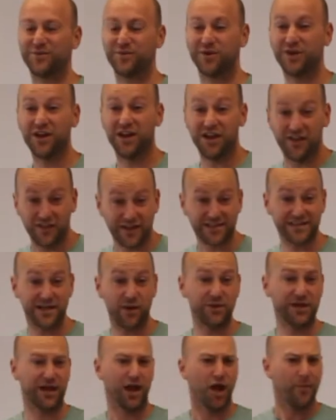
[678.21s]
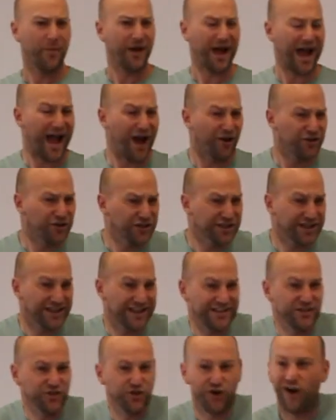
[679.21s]
But that's how we can. But how do you
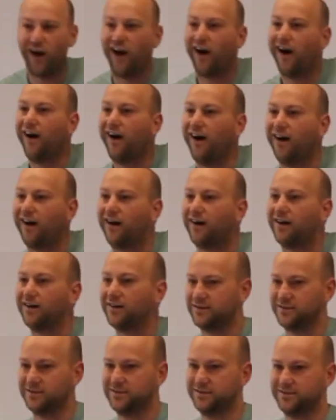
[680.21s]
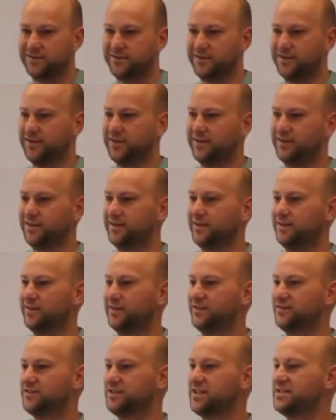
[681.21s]
clean your heart?
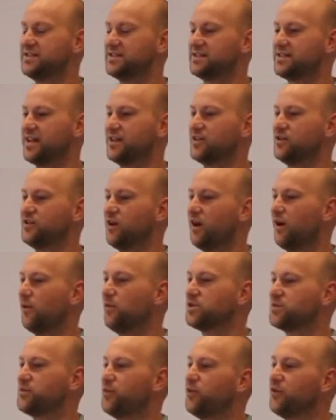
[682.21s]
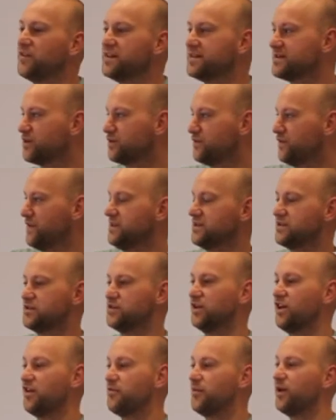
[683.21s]
Jesus saying, I want to pour these good things in
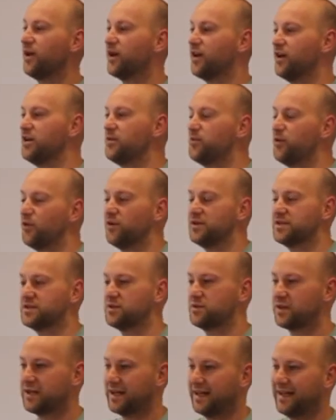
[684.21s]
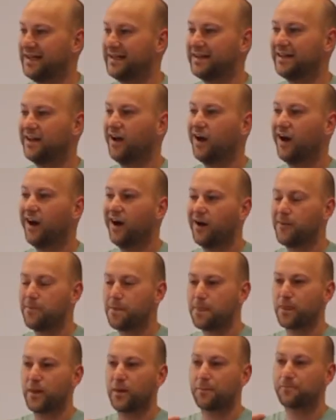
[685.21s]
your life, but I can only pour into a clean
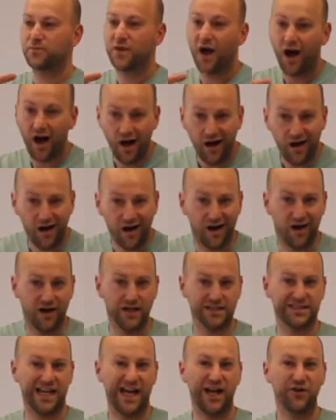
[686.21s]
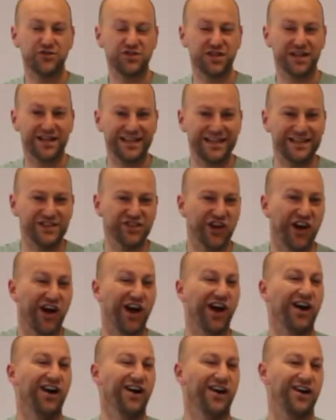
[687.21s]
heart. How do you clean your
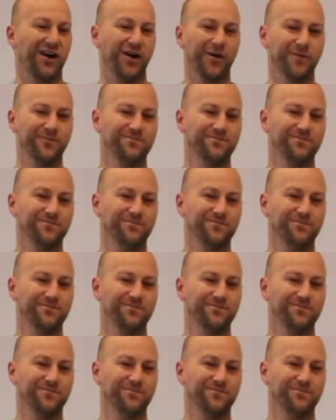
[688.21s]
heart?